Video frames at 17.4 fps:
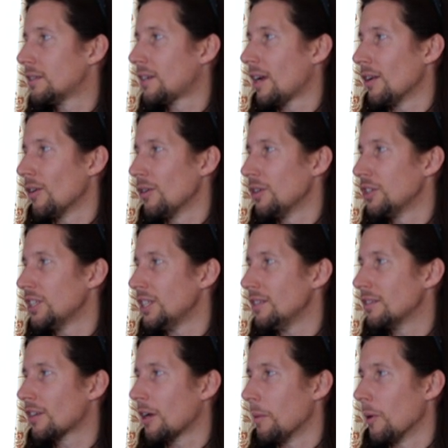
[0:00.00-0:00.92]

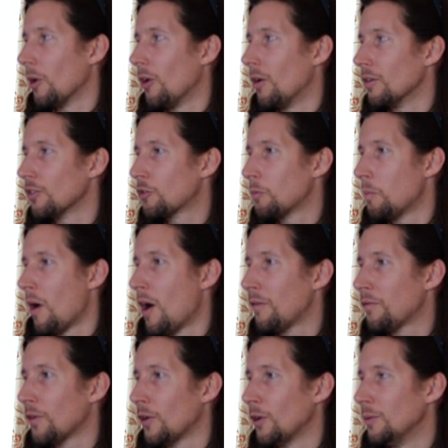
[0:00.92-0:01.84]
technology's come along,
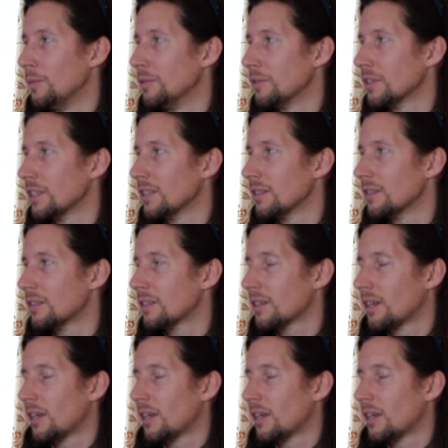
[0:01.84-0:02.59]
smartphones and...